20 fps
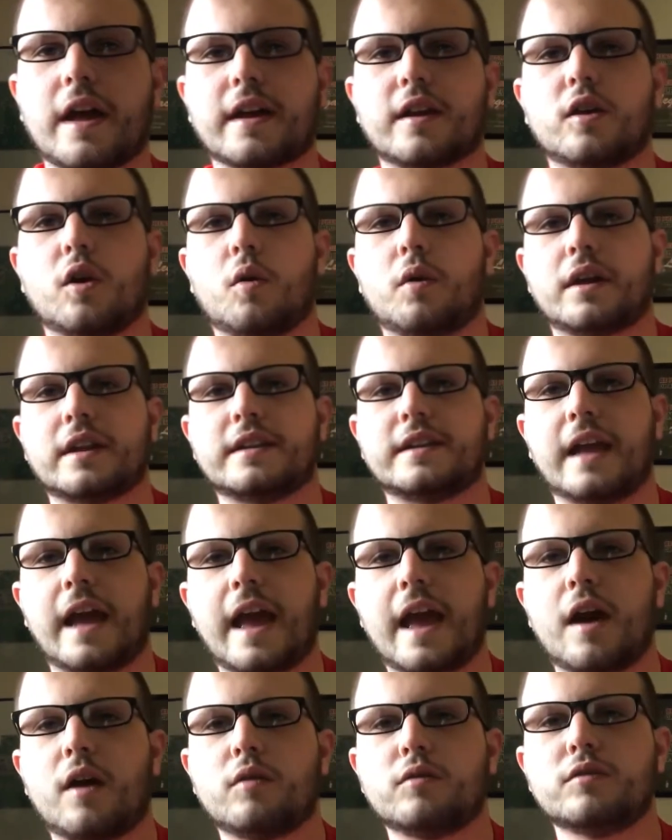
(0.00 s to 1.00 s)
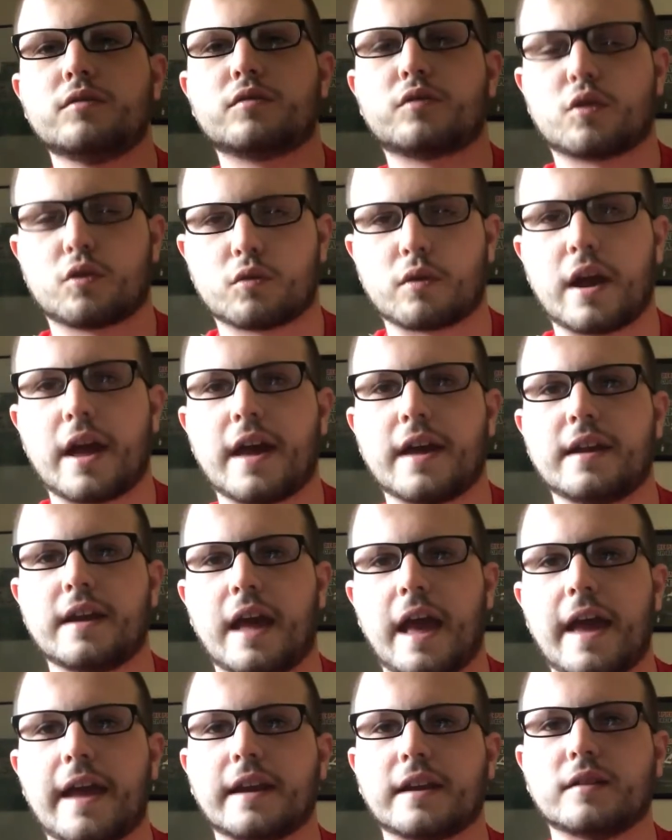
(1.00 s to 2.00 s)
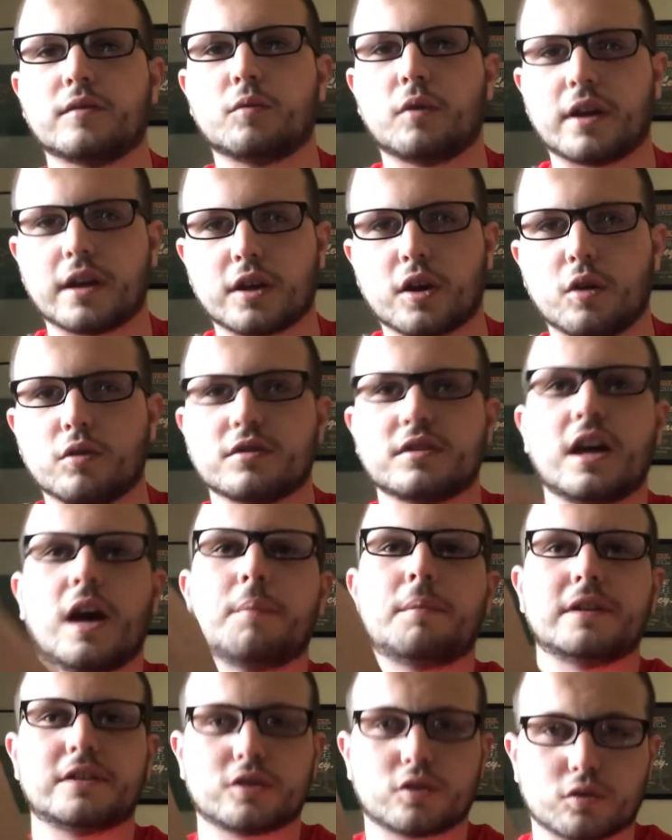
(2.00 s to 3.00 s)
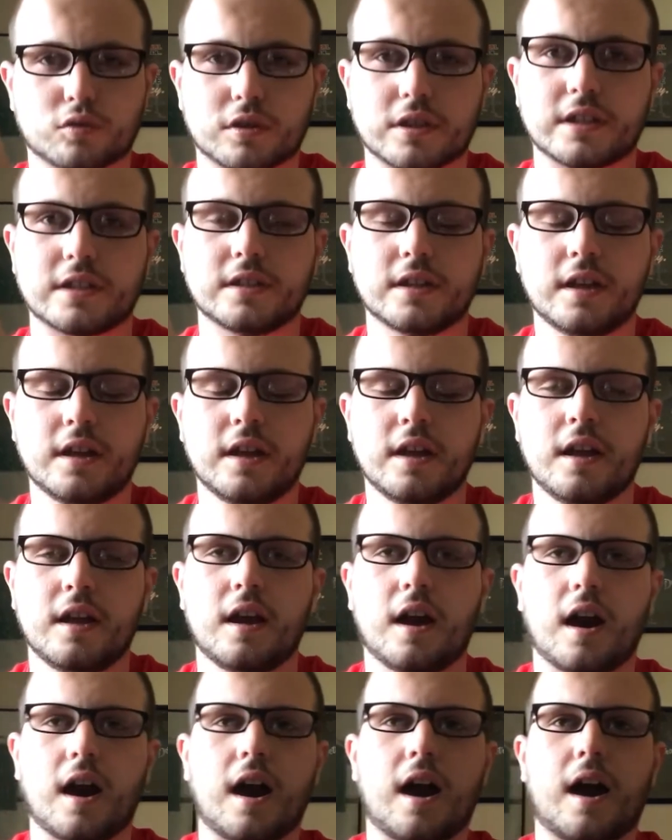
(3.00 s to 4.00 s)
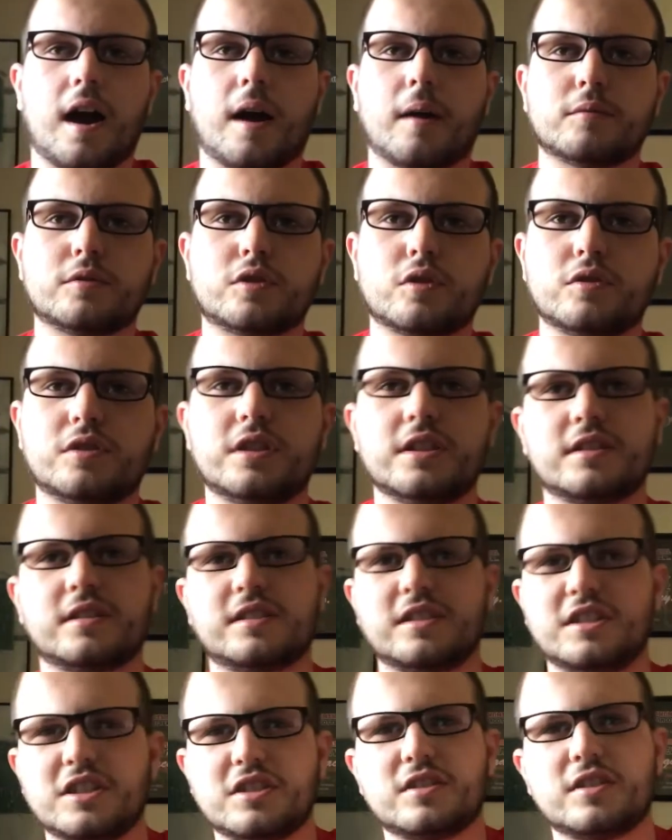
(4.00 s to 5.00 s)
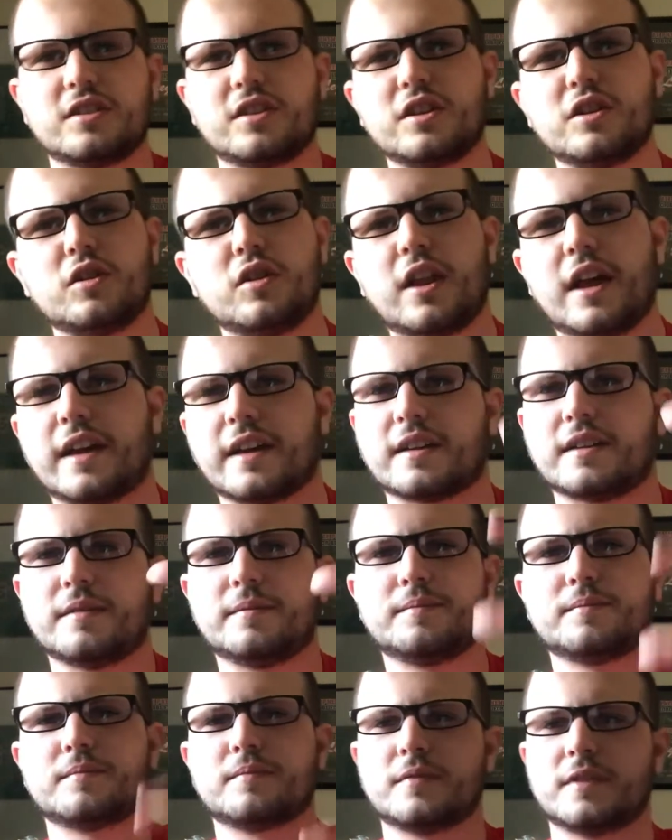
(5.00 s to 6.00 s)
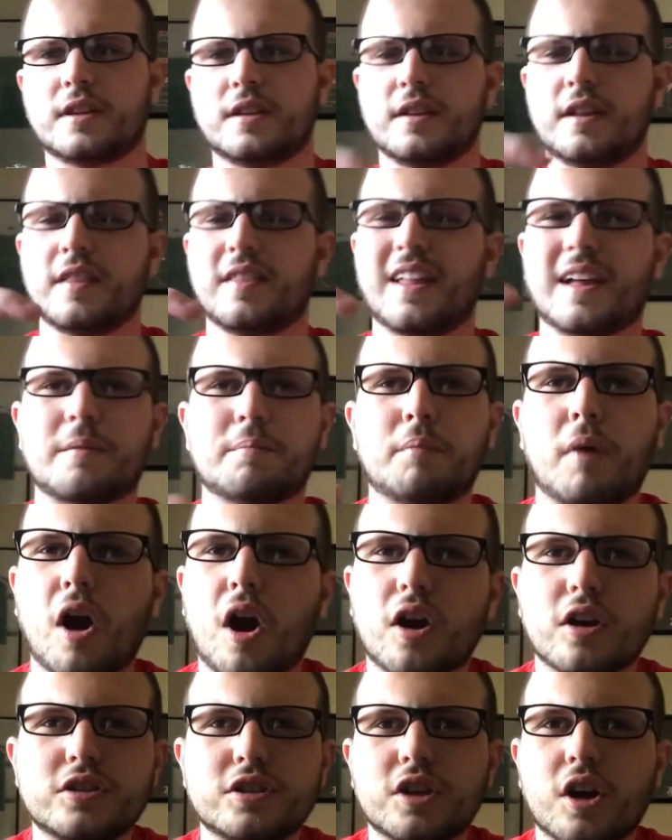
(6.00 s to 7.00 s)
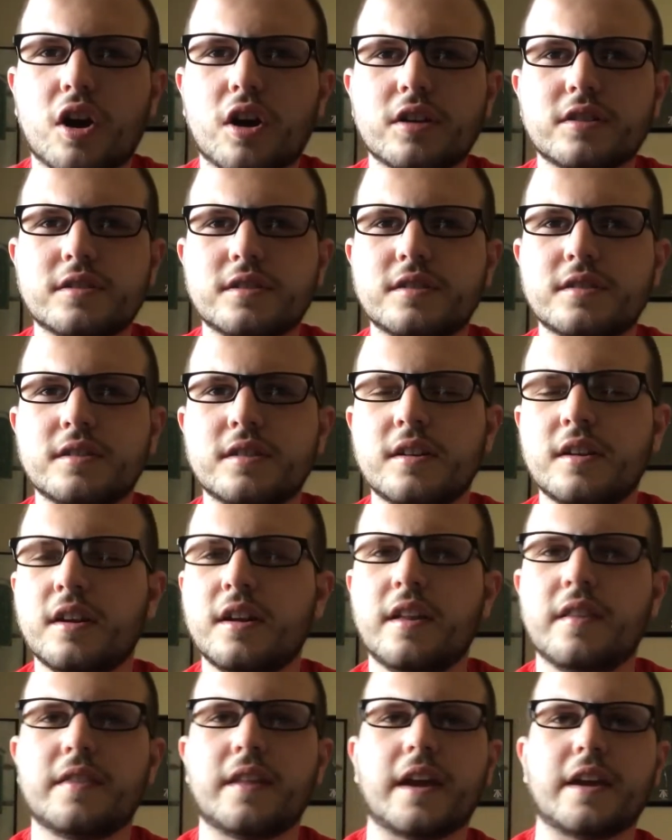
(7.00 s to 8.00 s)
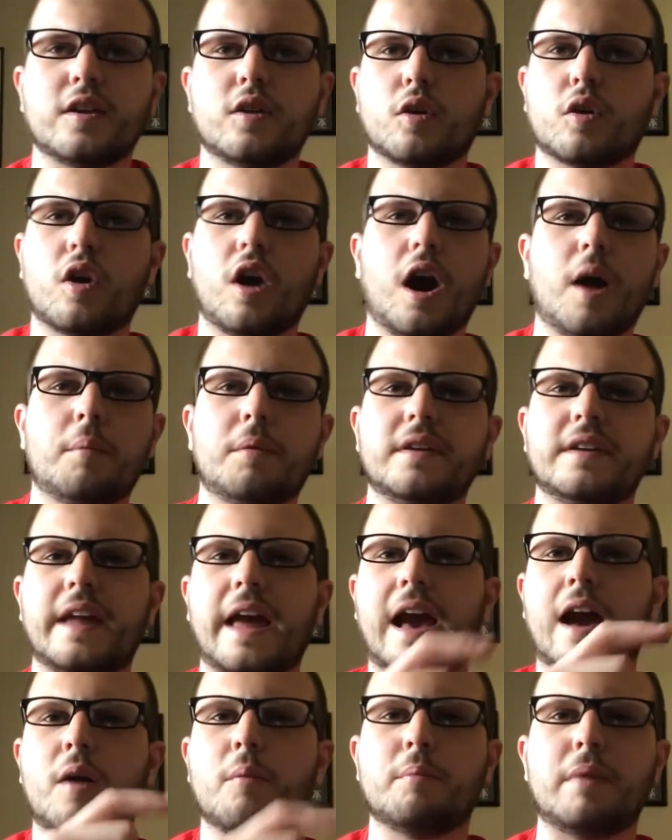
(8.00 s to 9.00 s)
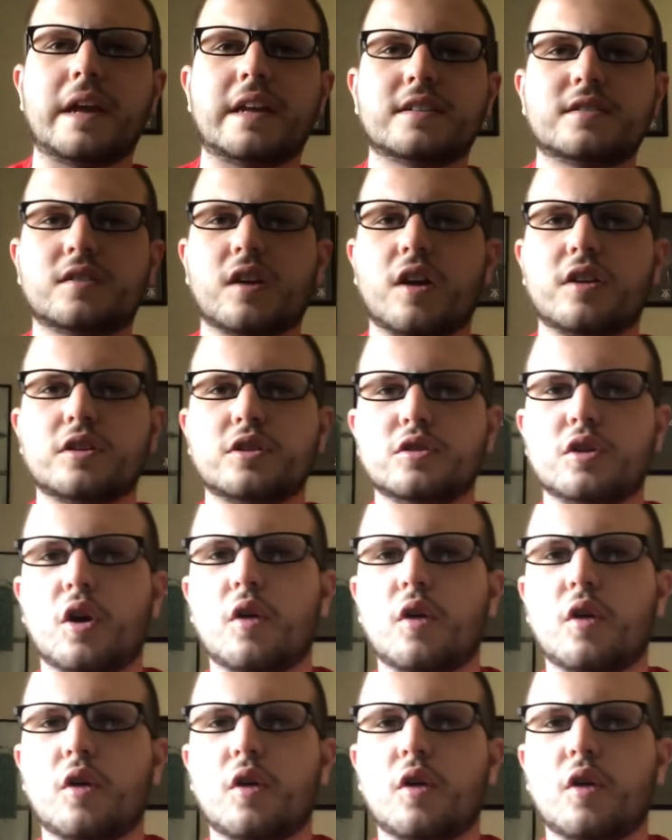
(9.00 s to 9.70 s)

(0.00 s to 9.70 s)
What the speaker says: going down for red, and when it goes up, it's green. So it's just a little like bar charts that go up and down based on